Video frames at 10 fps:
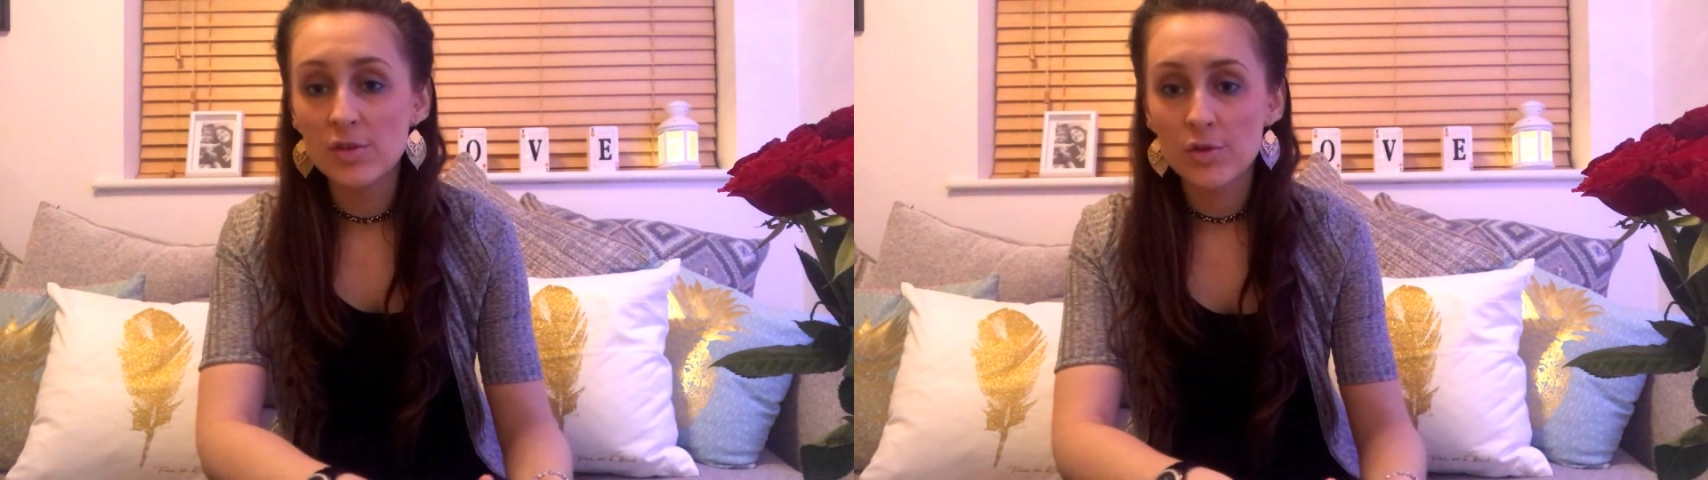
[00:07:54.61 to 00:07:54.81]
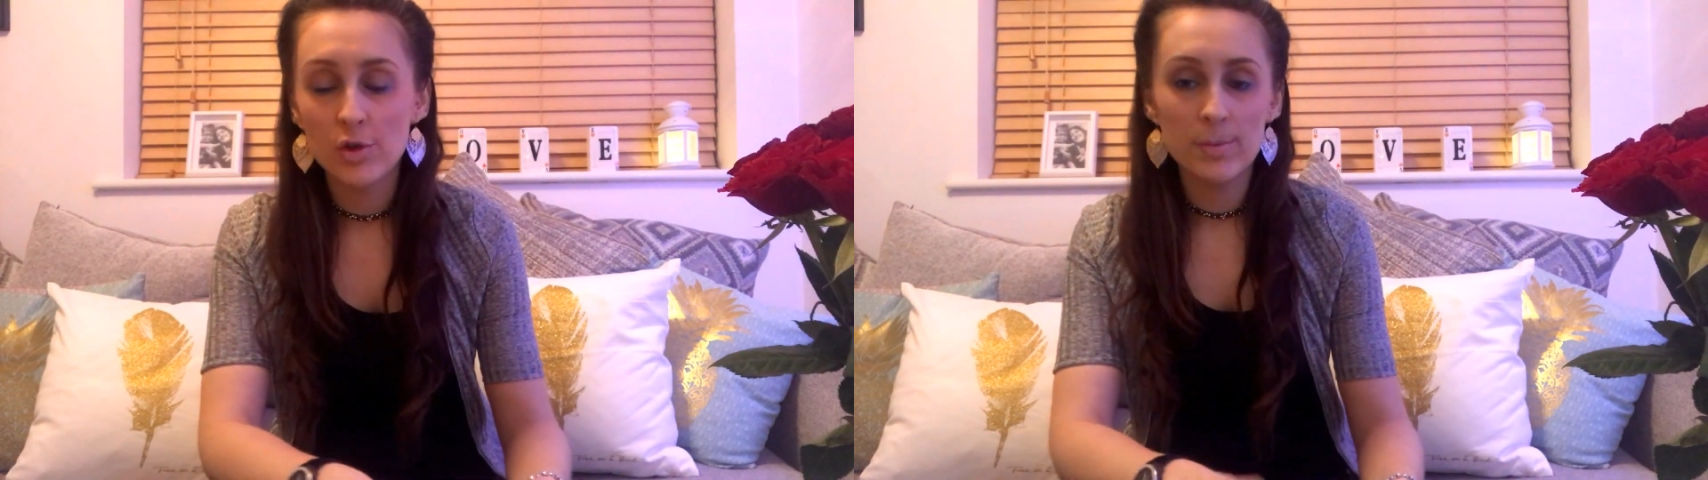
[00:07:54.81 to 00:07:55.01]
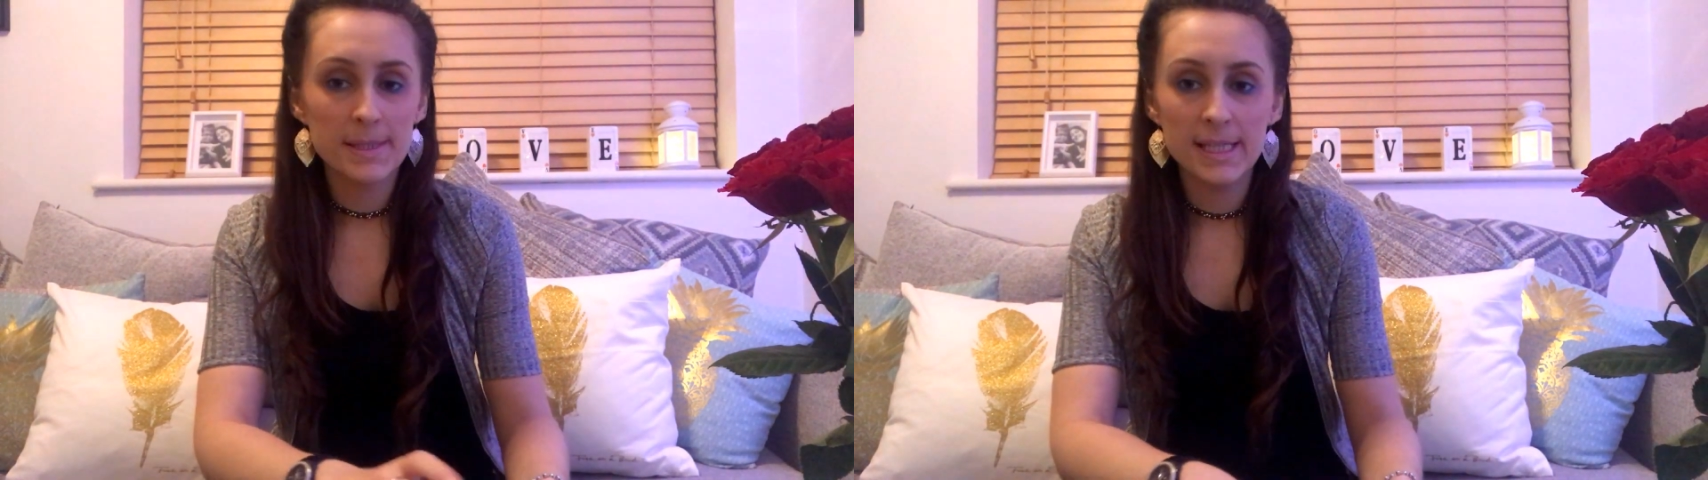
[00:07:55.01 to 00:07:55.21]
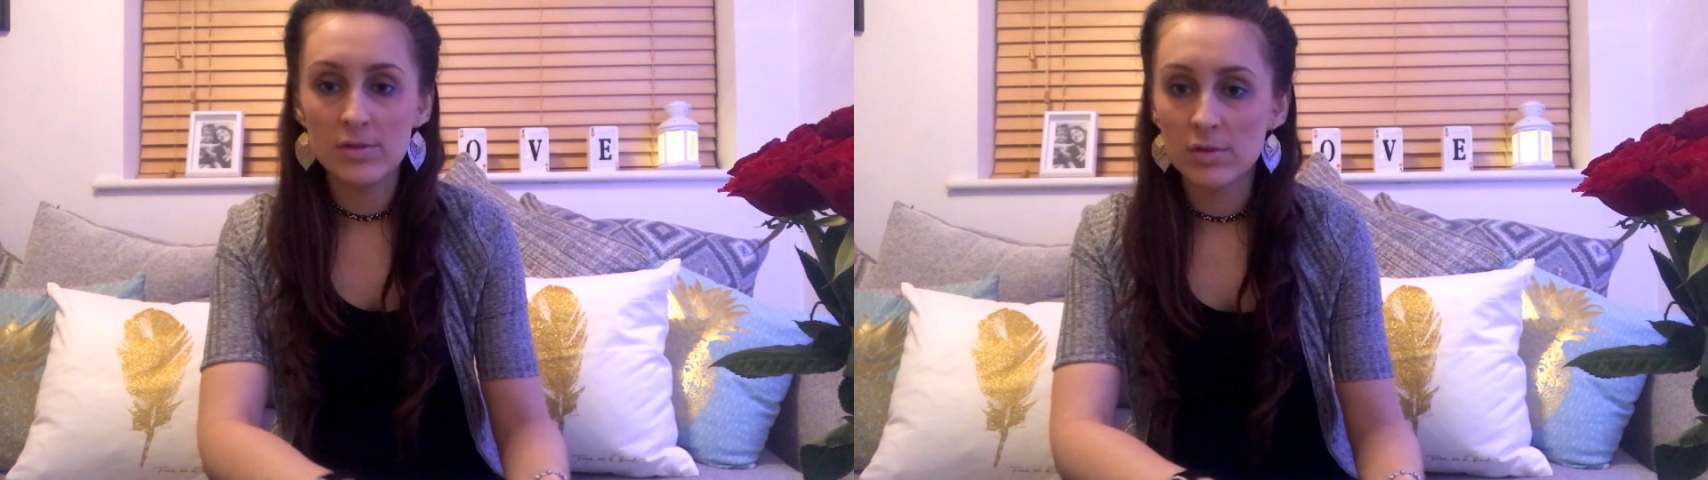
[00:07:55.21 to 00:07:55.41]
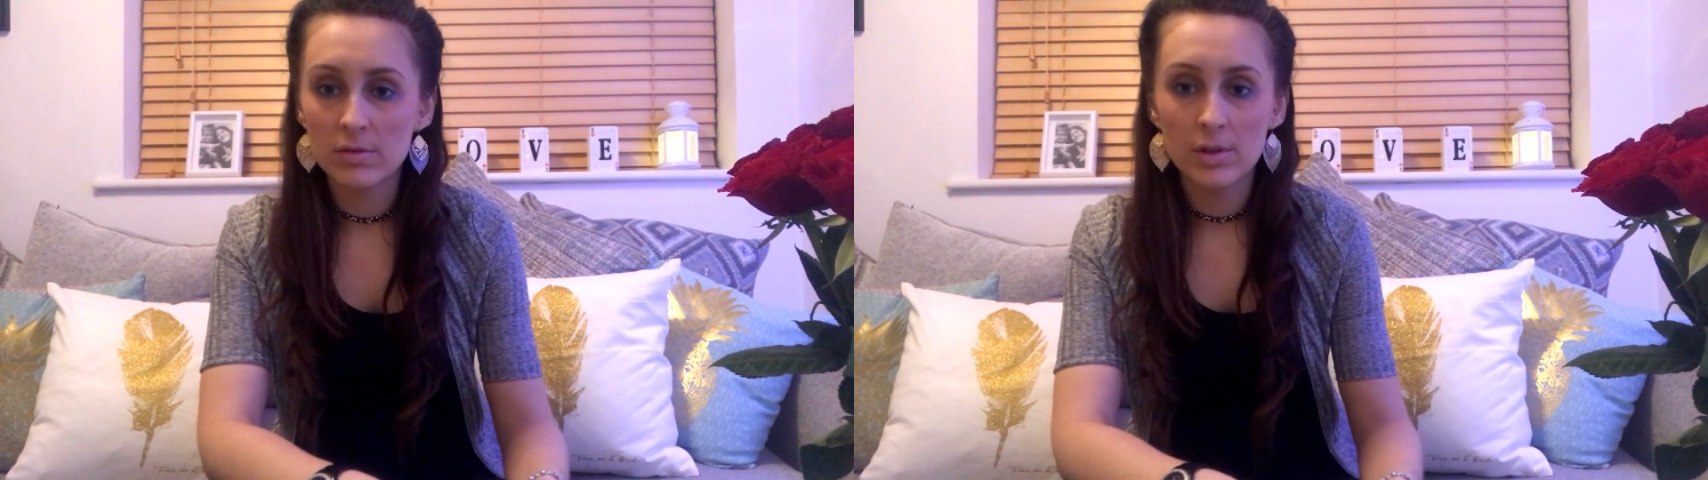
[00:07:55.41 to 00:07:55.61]
groups,
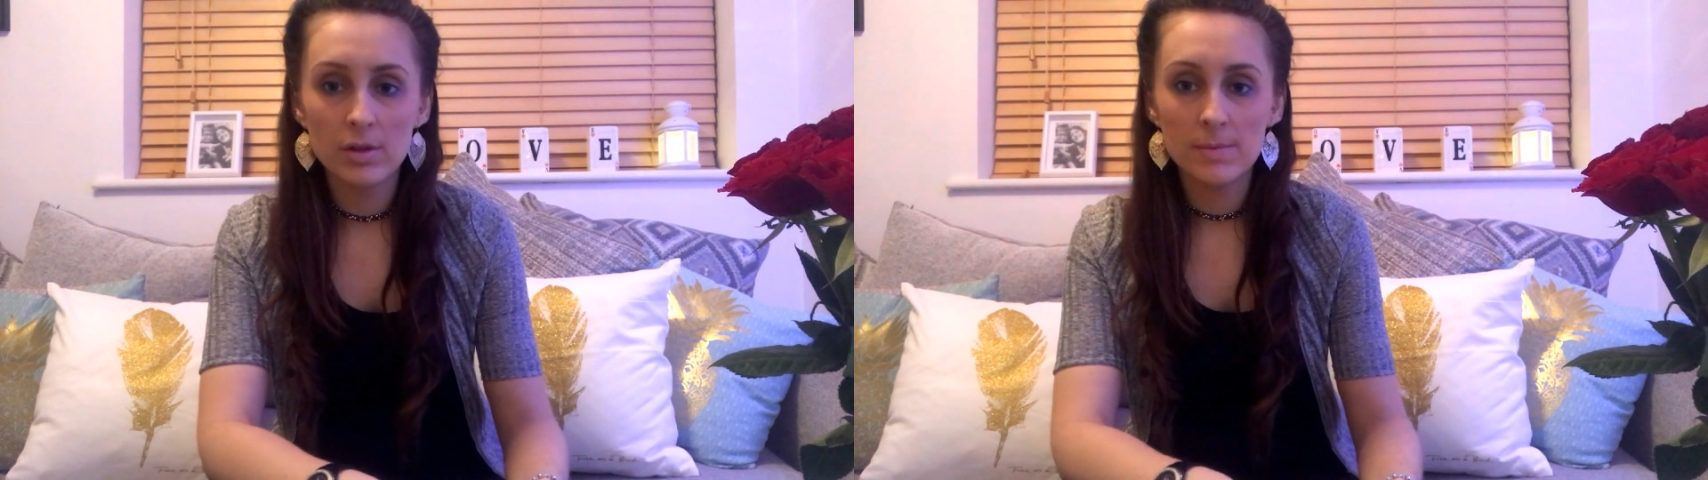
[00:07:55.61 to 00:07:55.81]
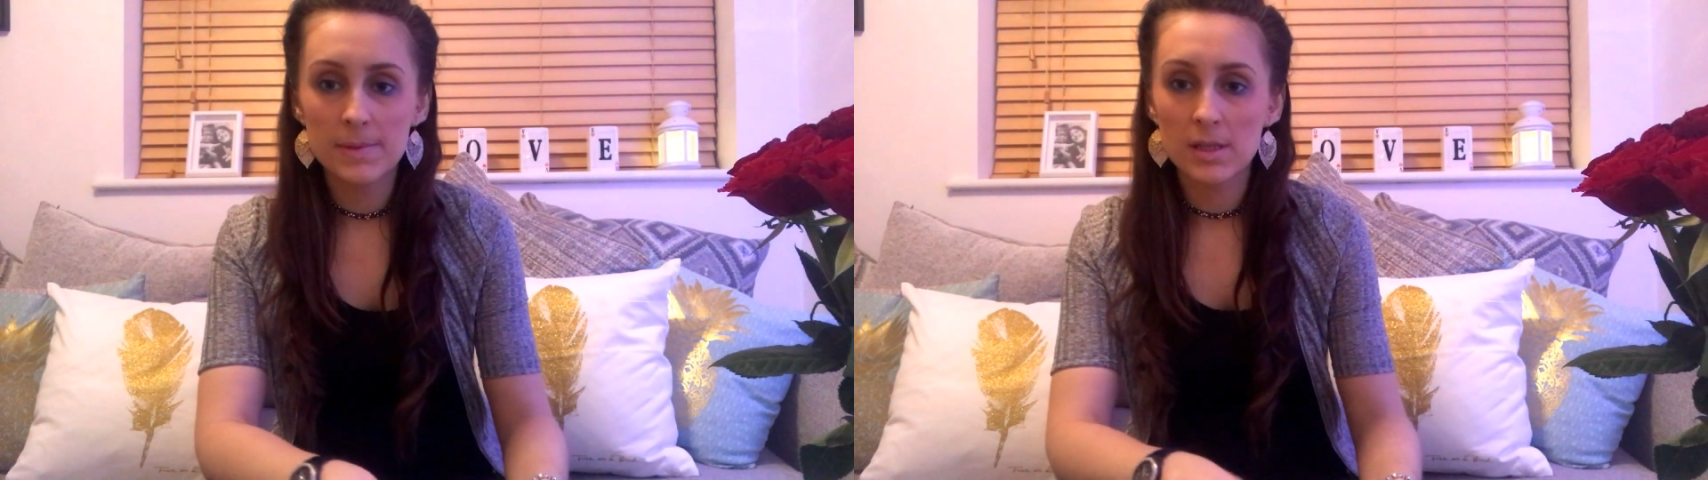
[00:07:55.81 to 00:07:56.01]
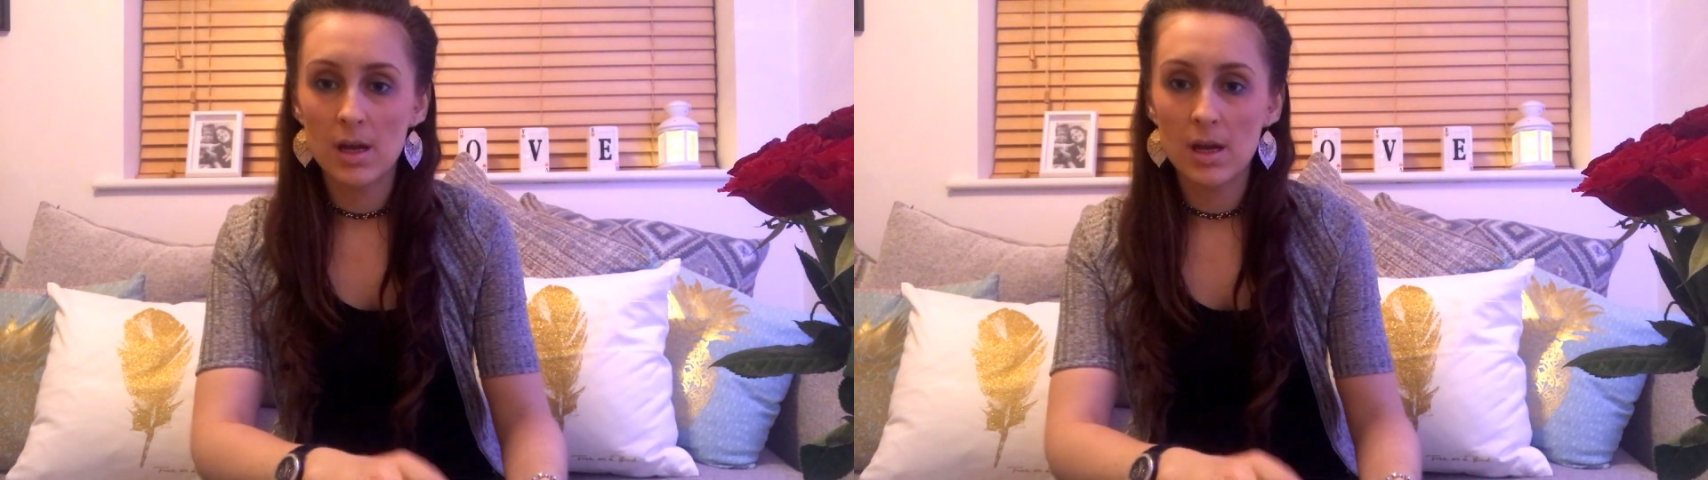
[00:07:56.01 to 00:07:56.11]
secret groups,